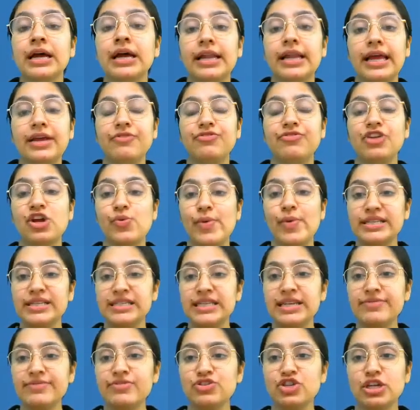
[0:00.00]
Like
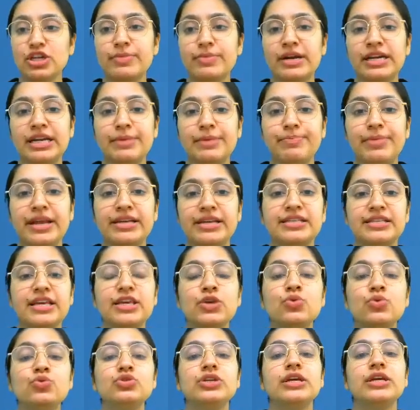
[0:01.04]
frequency division
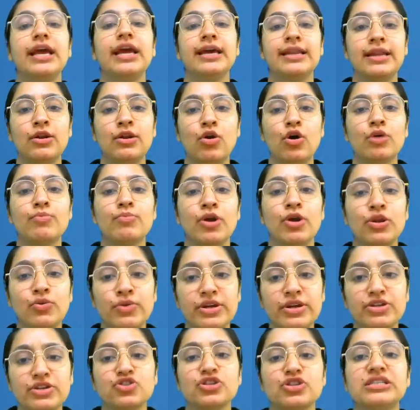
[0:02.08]
multiplexing using analog
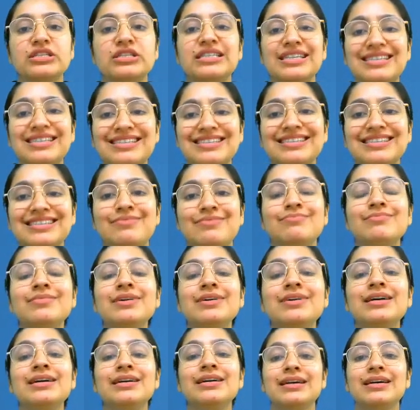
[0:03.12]
modulation system
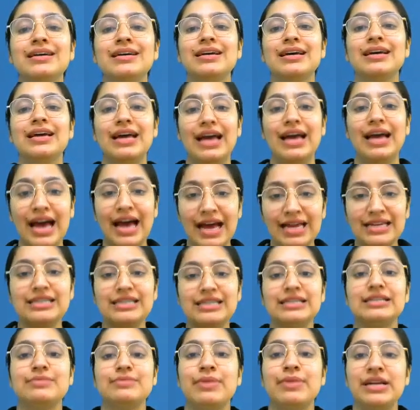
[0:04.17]
and
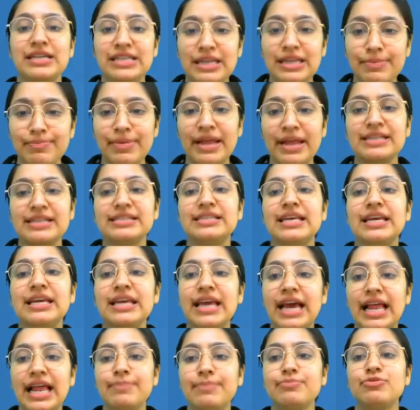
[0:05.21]
multiplexing
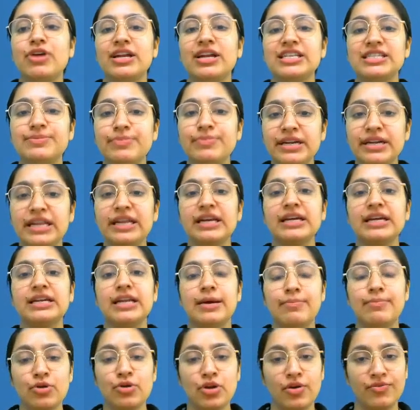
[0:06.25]
help transmitting a
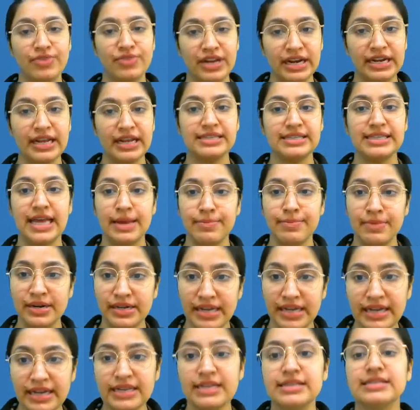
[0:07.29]
number of data
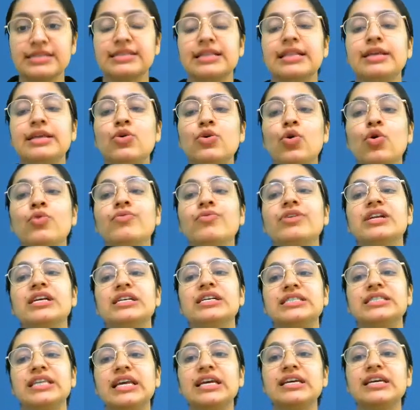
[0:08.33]
simultaneously over a
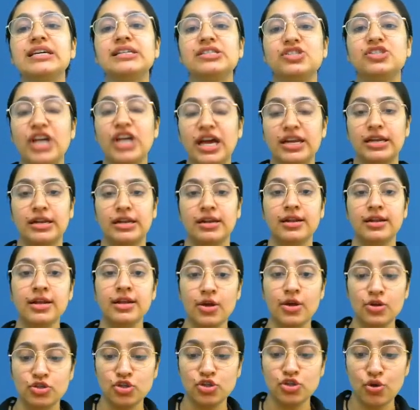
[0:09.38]
single channel.
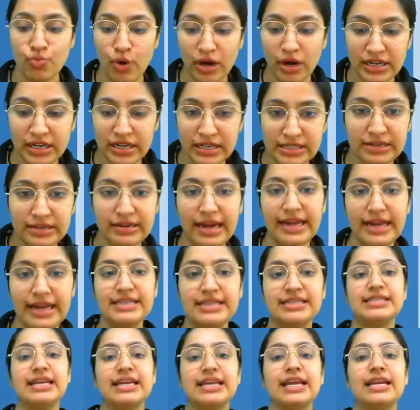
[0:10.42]
So what is the
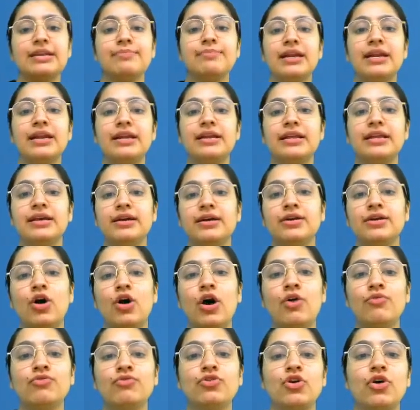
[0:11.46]
right statement here
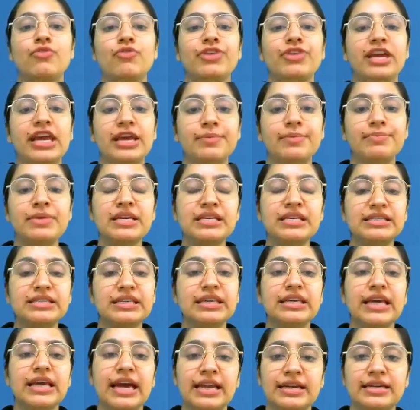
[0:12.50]
out of A, B,
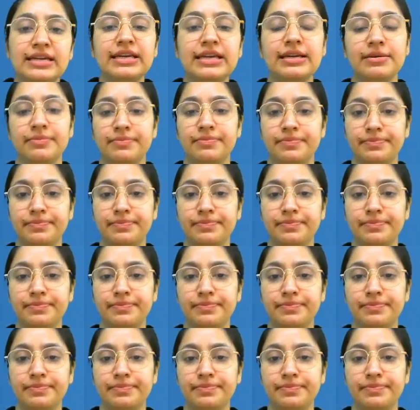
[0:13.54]
C and D?